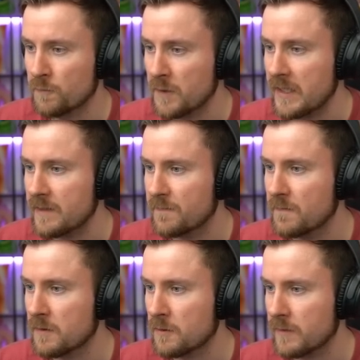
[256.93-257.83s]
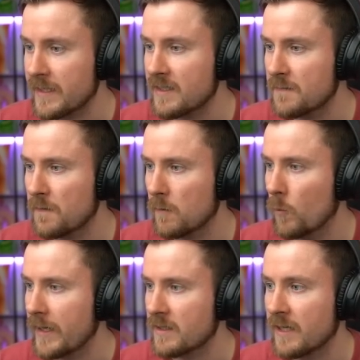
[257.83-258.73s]
really crazy...
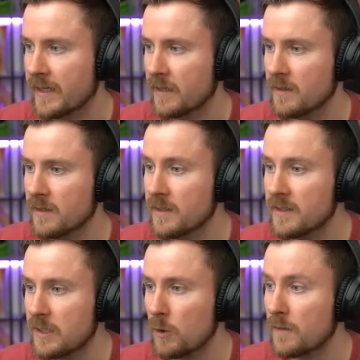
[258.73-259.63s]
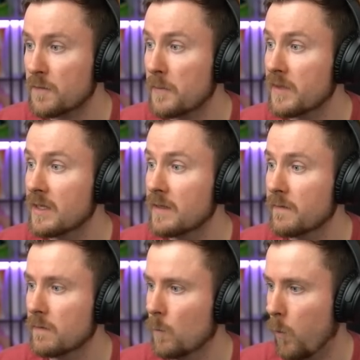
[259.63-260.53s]
Wait a second. He's going from...
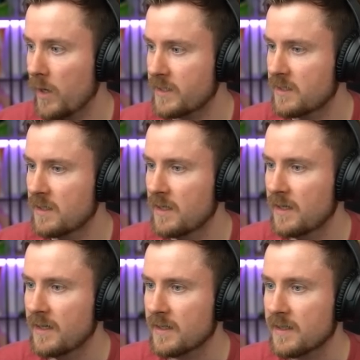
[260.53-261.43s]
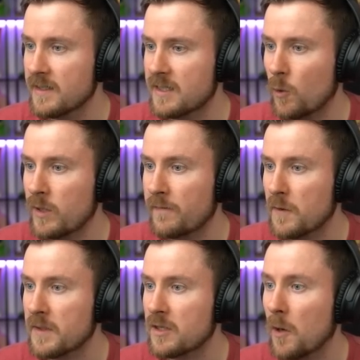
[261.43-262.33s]
What? He's going in
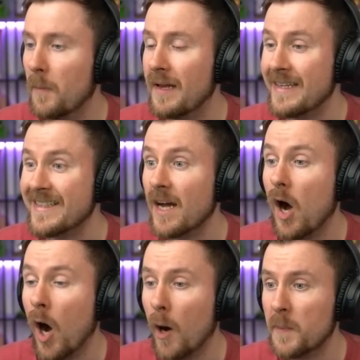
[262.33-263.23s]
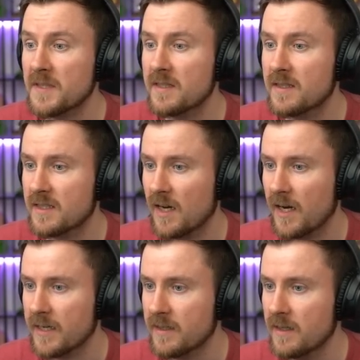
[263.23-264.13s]
from the complete opposite
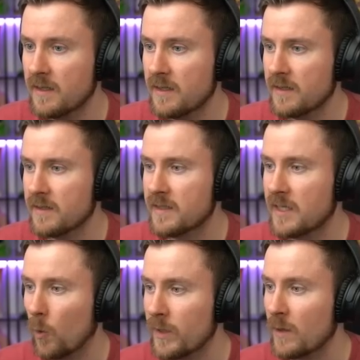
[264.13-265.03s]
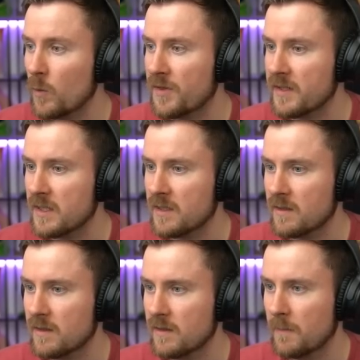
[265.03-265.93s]
side. Going in with the
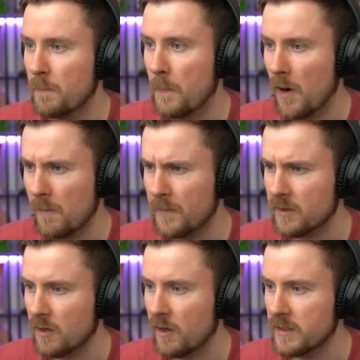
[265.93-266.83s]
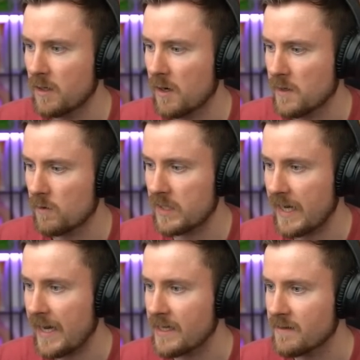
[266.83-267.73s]
bomber early on.
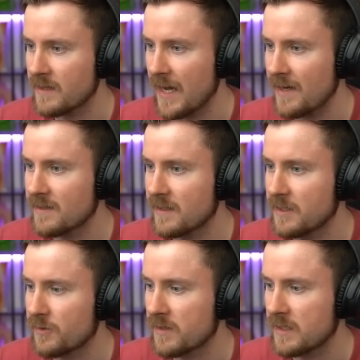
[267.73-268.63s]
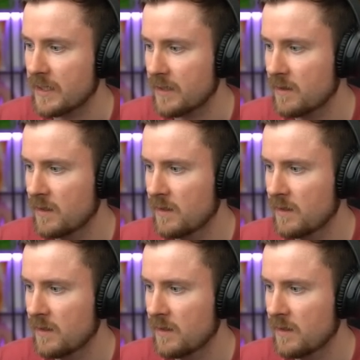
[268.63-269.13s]
Okay, that is interesting.